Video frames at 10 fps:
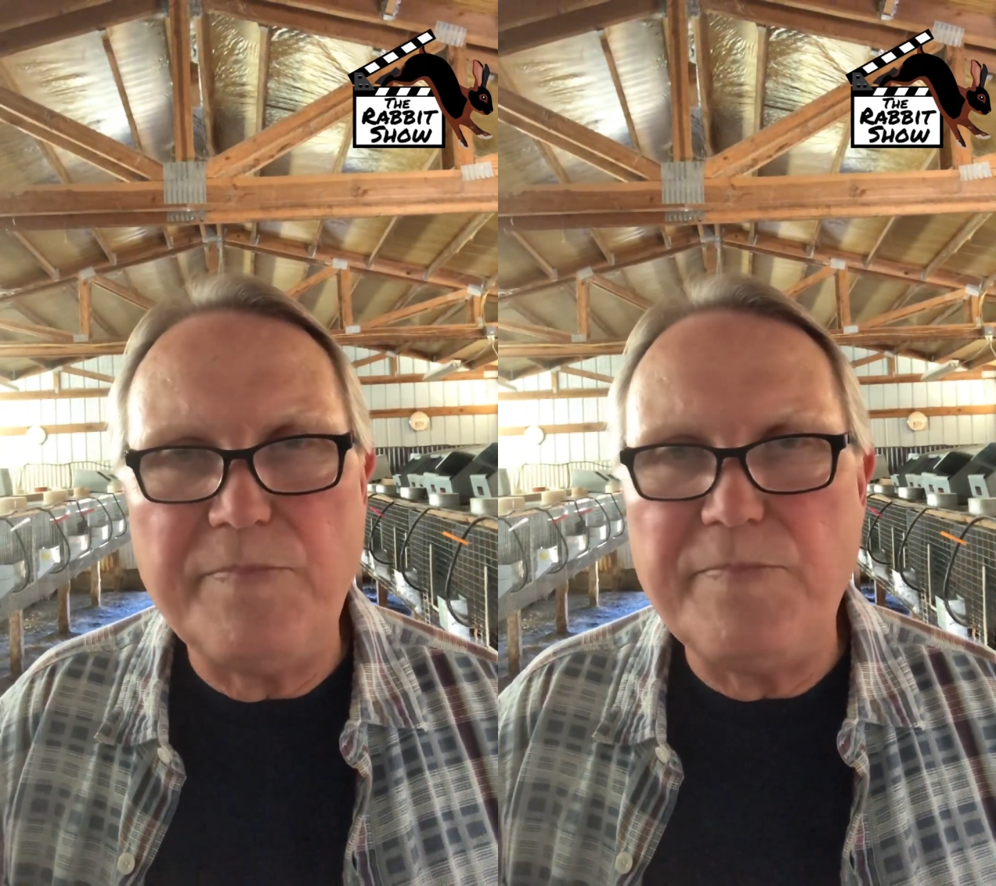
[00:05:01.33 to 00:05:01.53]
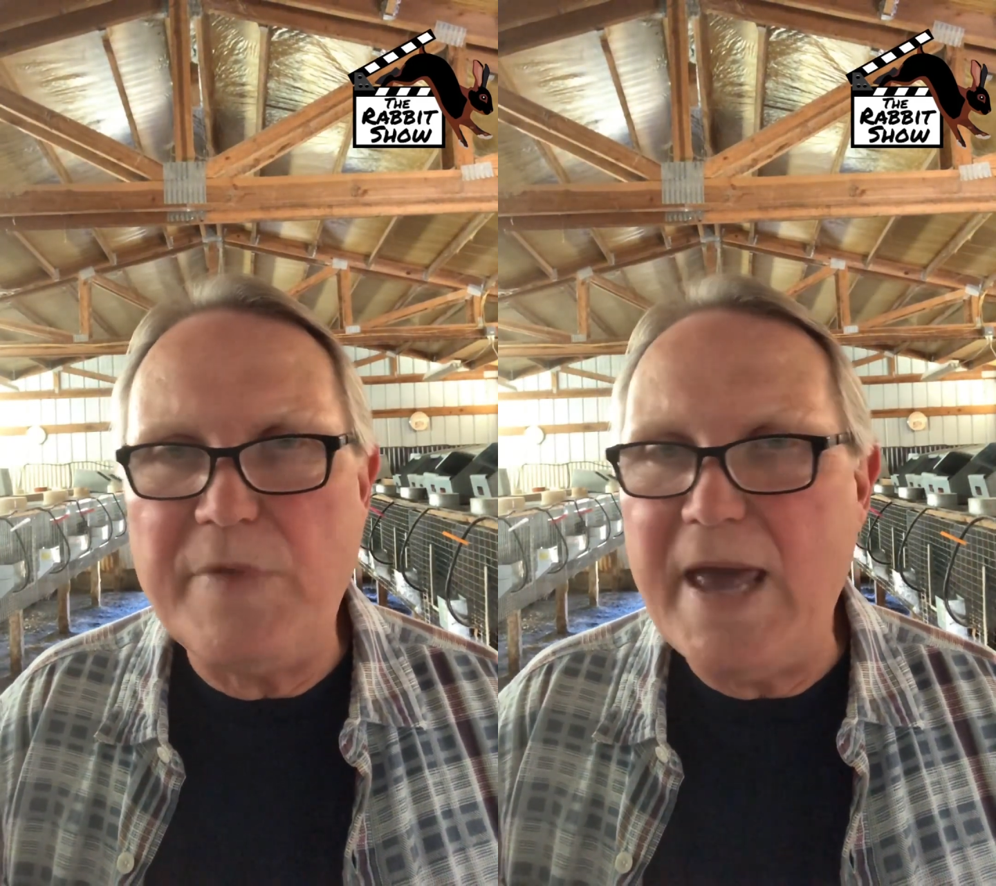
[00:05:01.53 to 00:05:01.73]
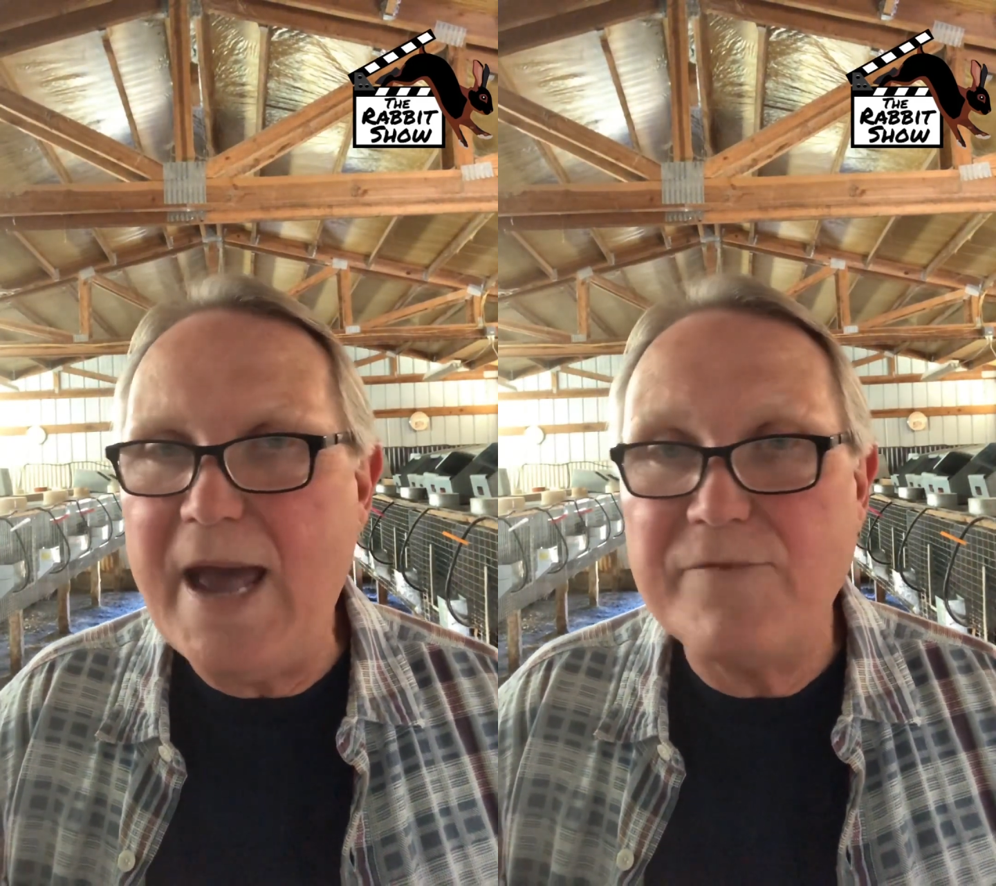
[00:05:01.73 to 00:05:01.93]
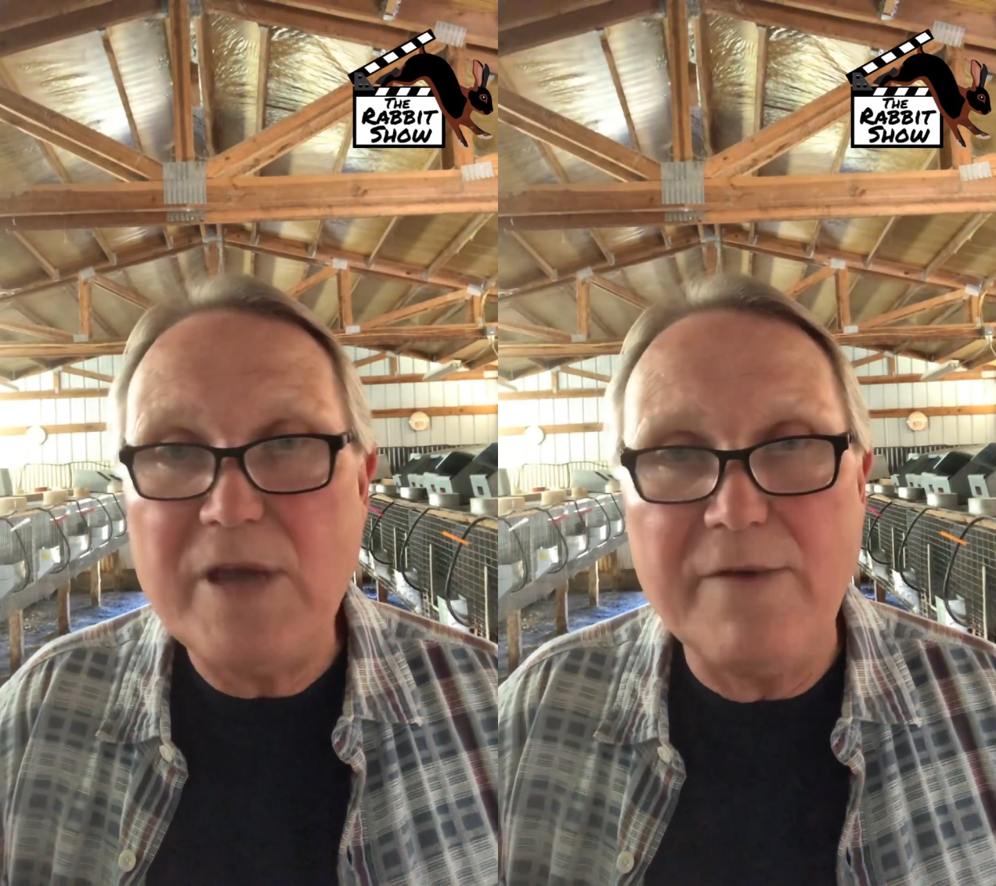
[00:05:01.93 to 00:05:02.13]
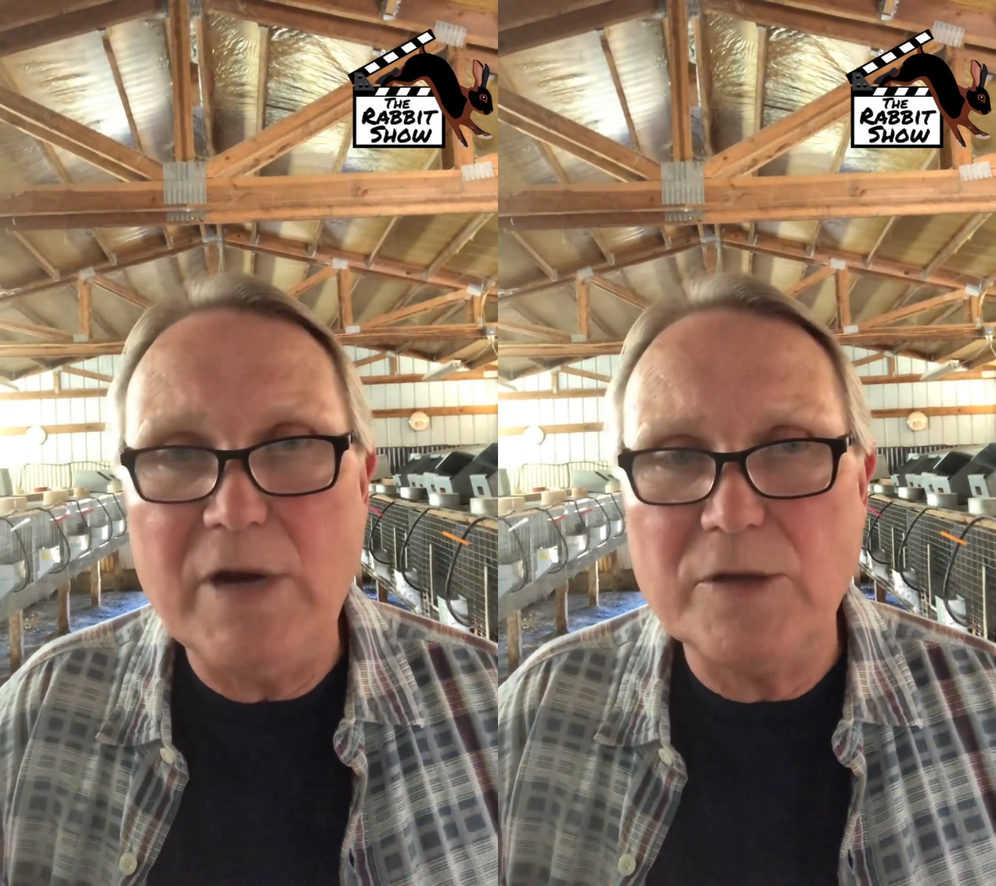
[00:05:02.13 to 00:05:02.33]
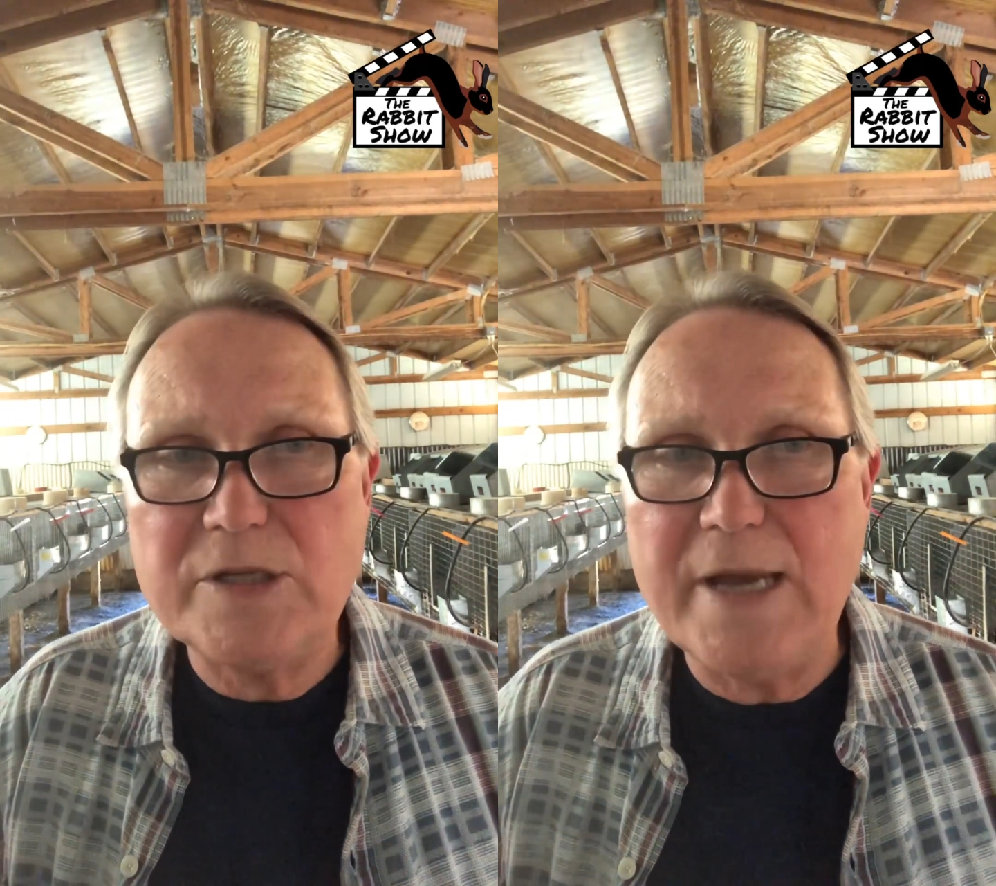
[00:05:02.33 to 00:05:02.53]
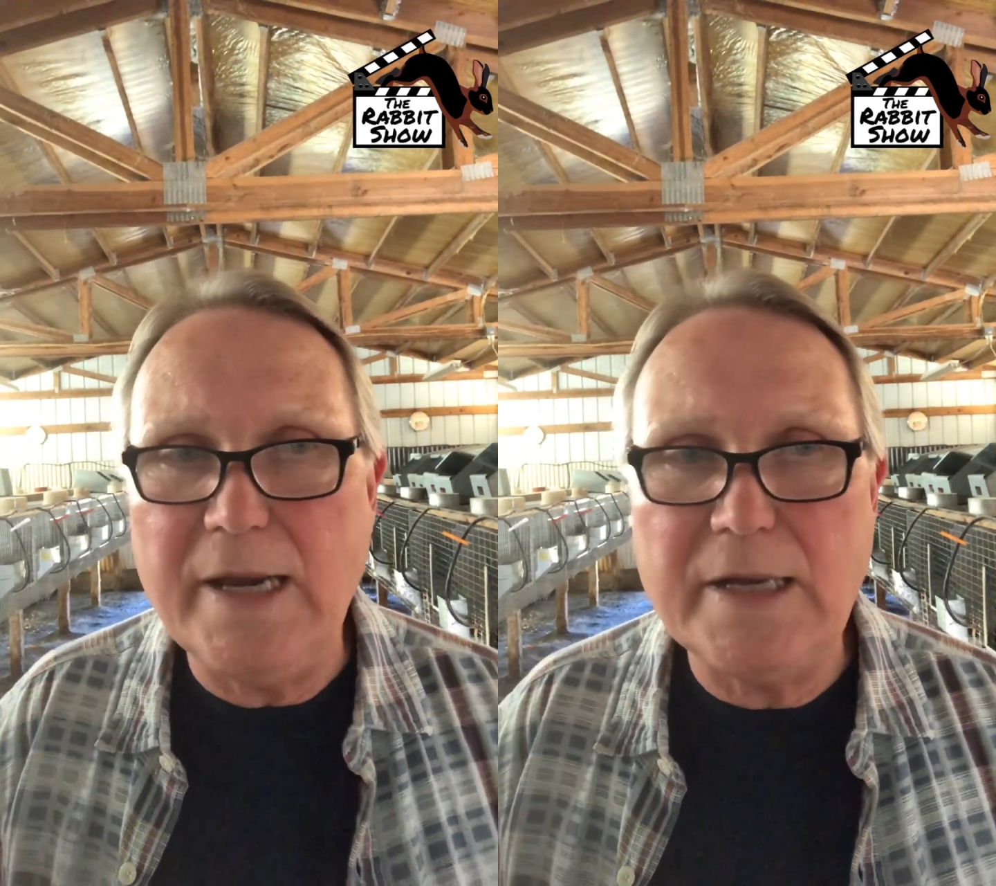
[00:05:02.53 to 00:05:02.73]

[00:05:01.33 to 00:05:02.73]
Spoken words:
they have to have an outstanding